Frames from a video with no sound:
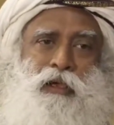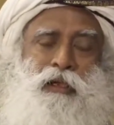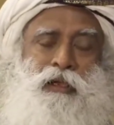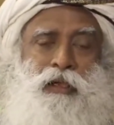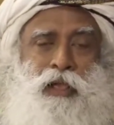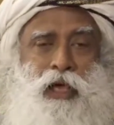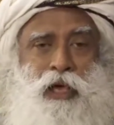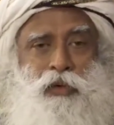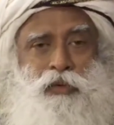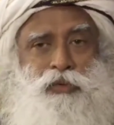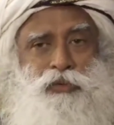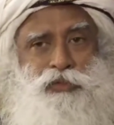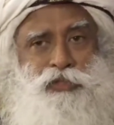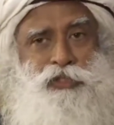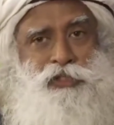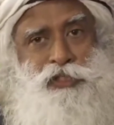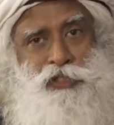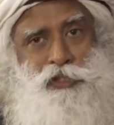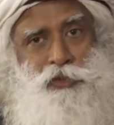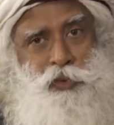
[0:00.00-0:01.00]
Now,
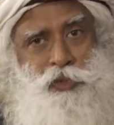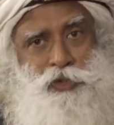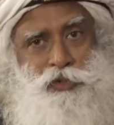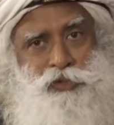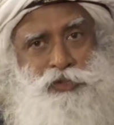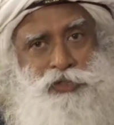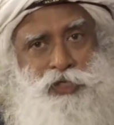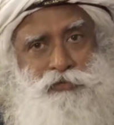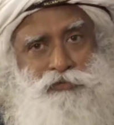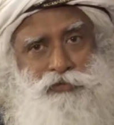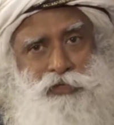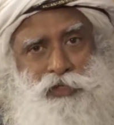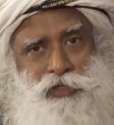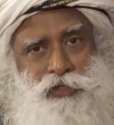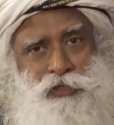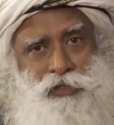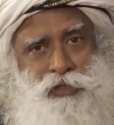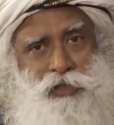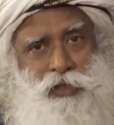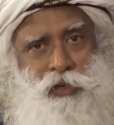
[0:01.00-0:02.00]
this is what you're
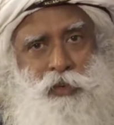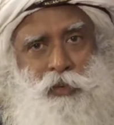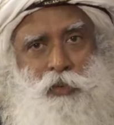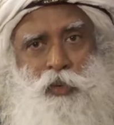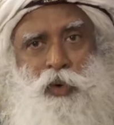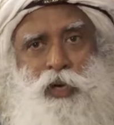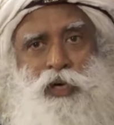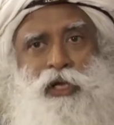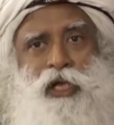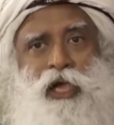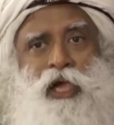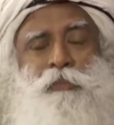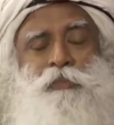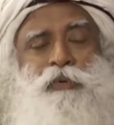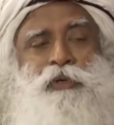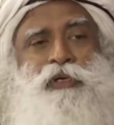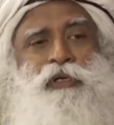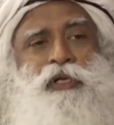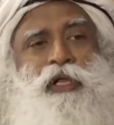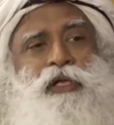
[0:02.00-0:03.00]
suffering. What
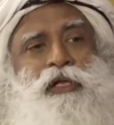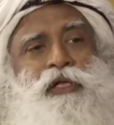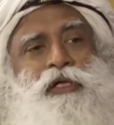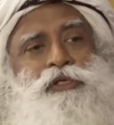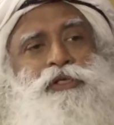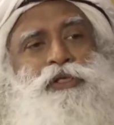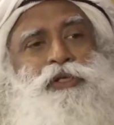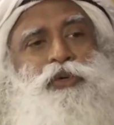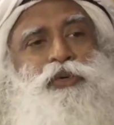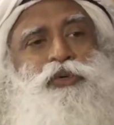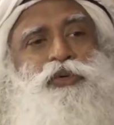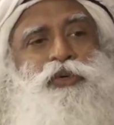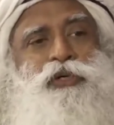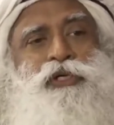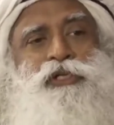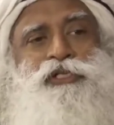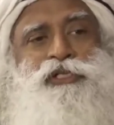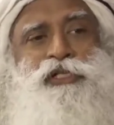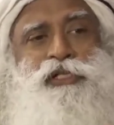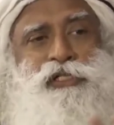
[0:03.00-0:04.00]
happened 10 years ago, you
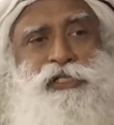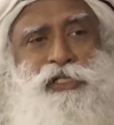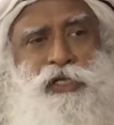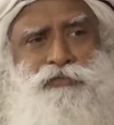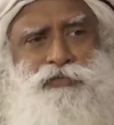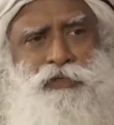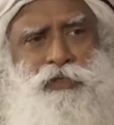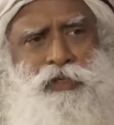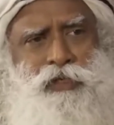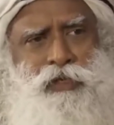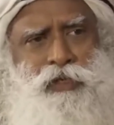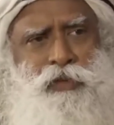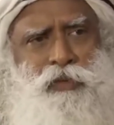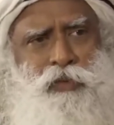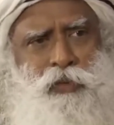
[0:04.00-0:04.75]
can still suffer.